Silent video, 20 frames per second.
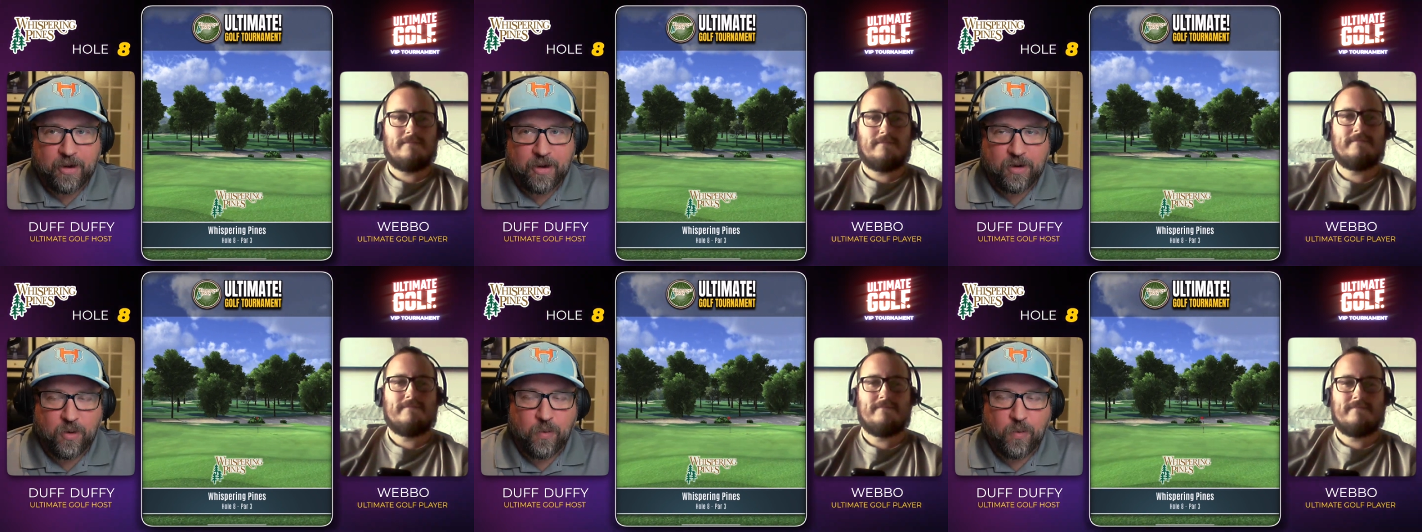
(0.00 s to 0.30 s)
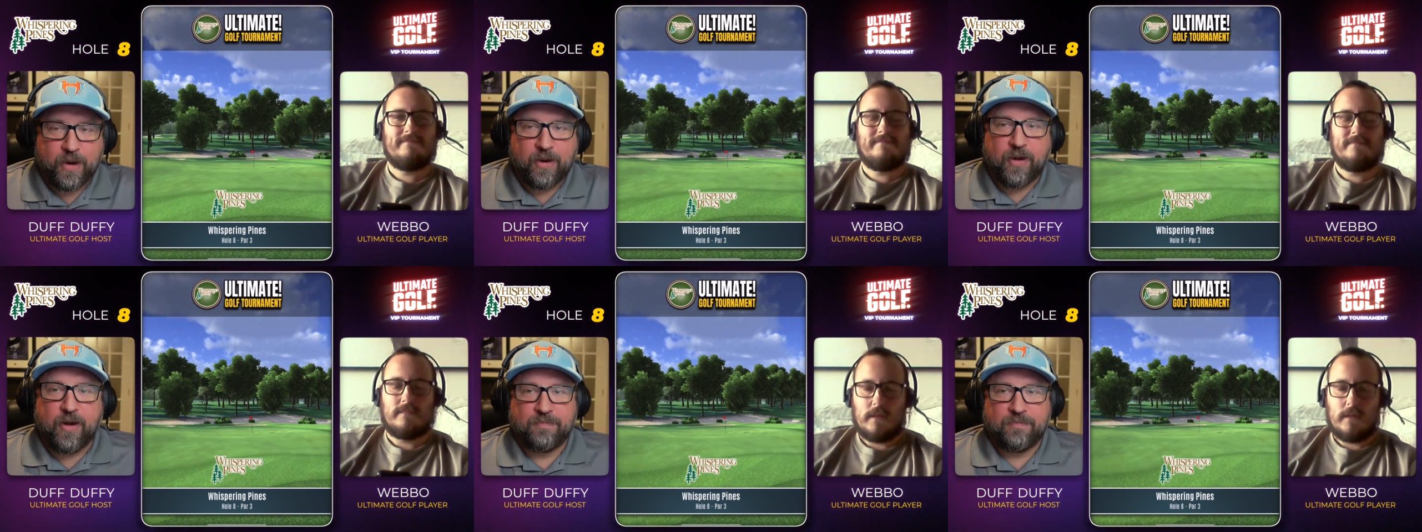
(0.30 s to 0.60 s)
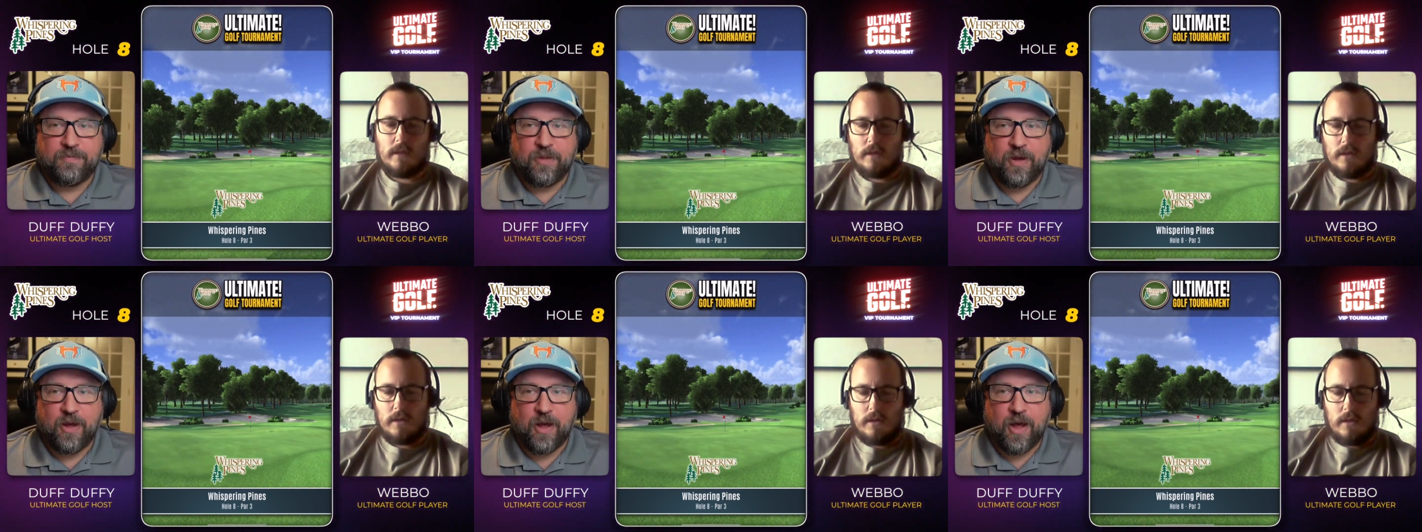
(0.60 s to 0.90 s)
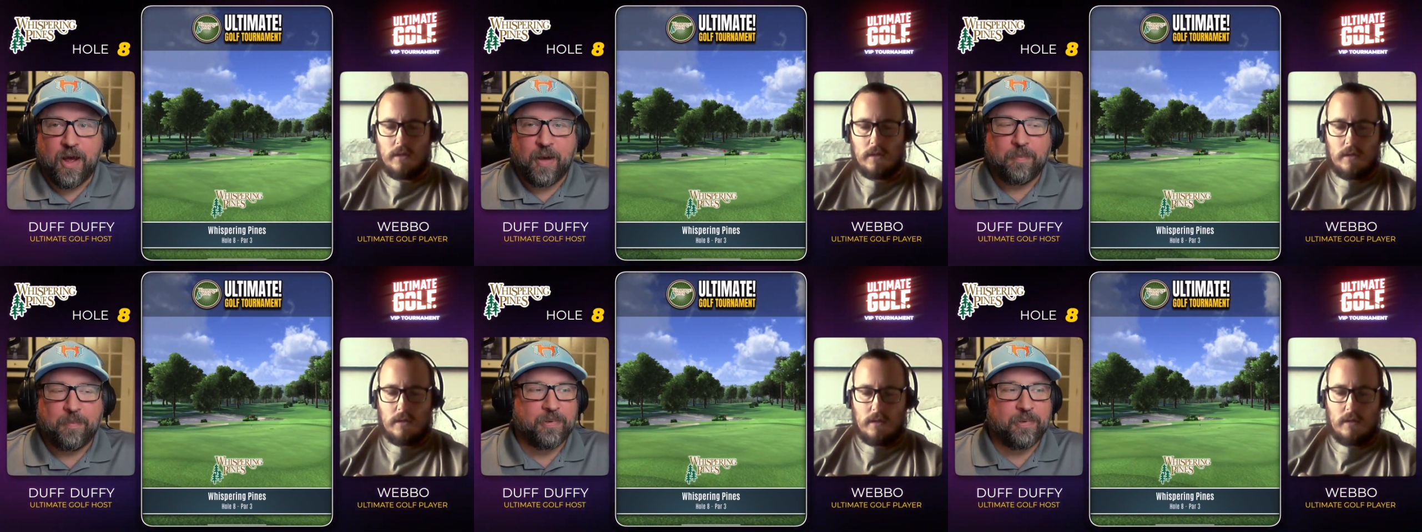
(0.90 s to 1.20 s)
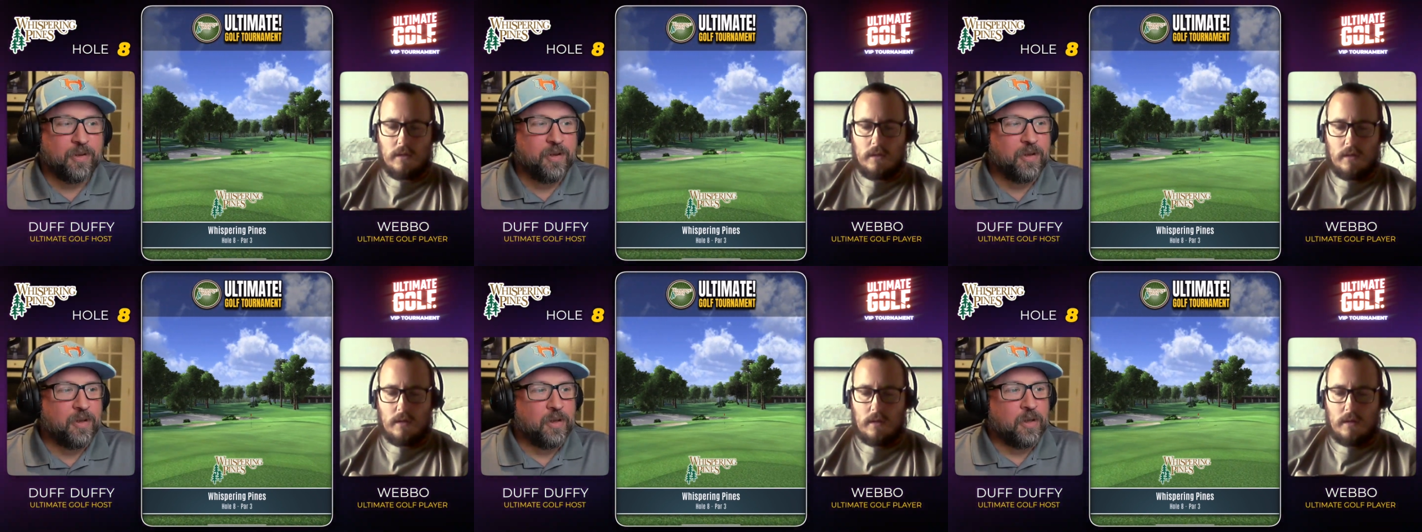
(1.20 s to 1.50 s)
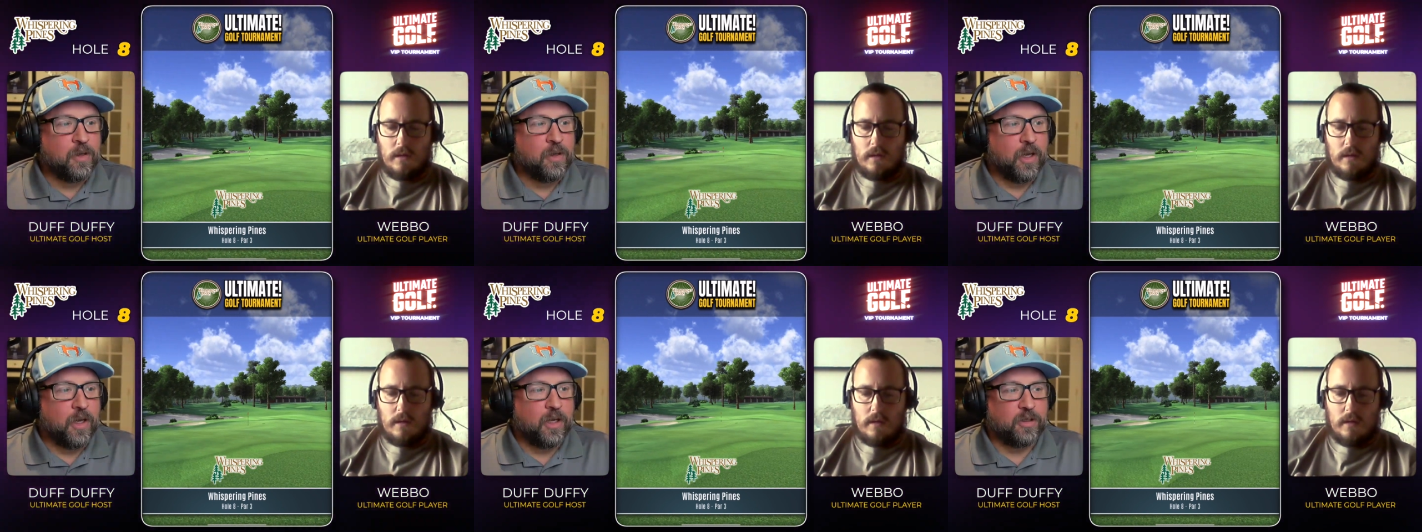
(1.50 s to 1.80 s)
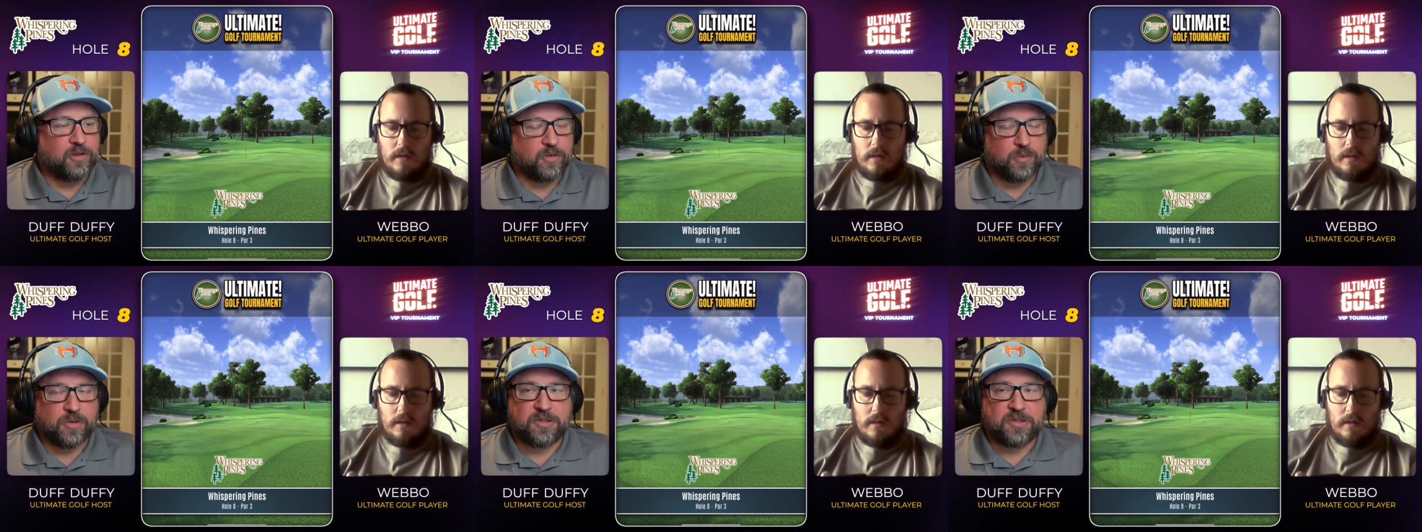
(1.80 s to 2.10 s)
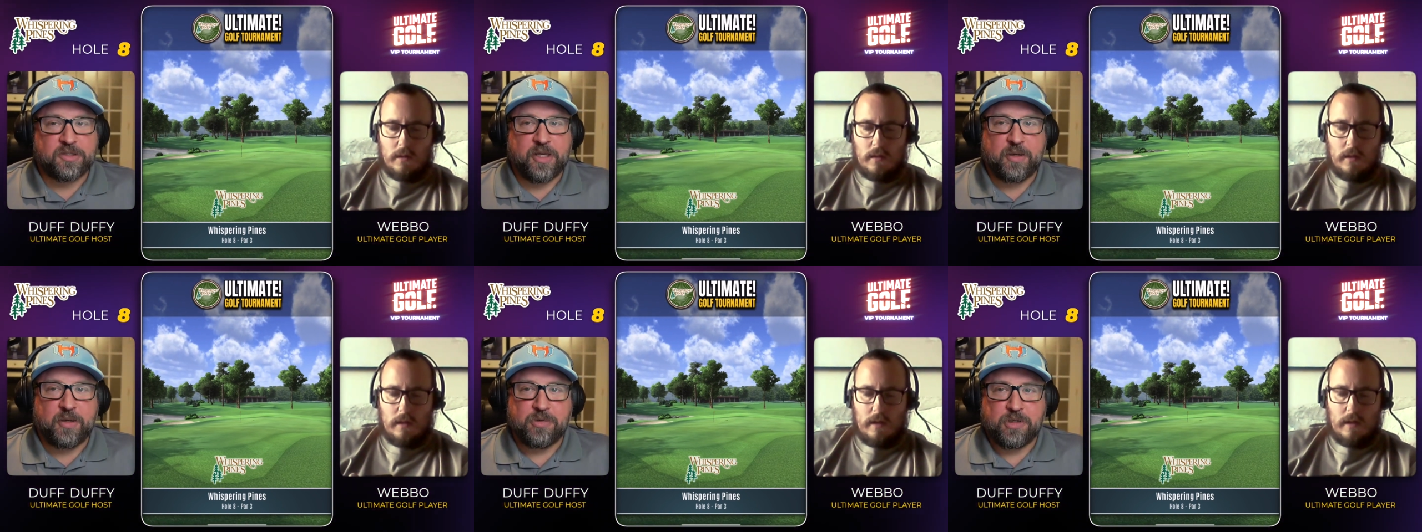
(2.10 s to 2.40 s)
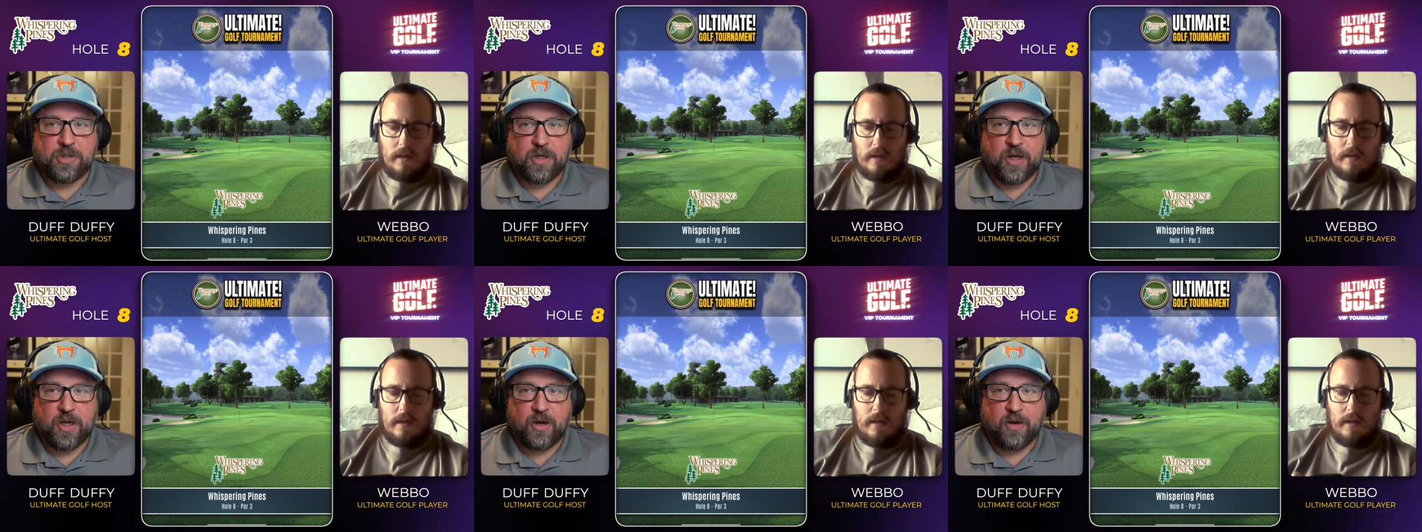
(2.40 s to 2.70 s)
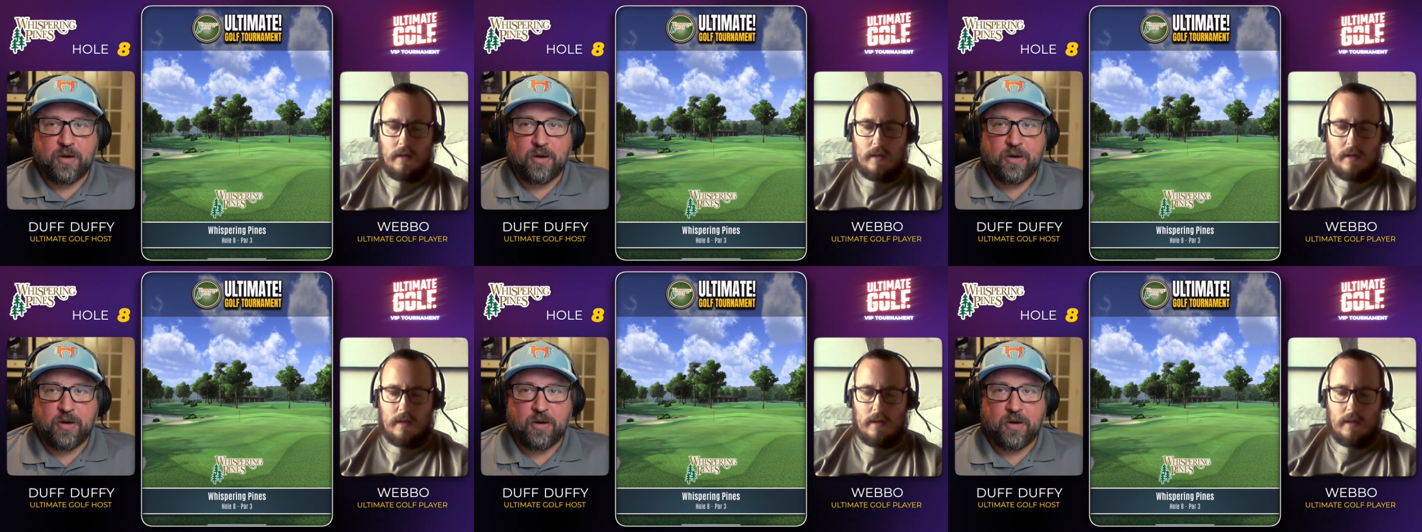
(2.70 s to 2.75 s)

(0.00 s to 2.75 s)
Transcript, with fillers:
Speaker 1: quick off the hop uh, do the same shot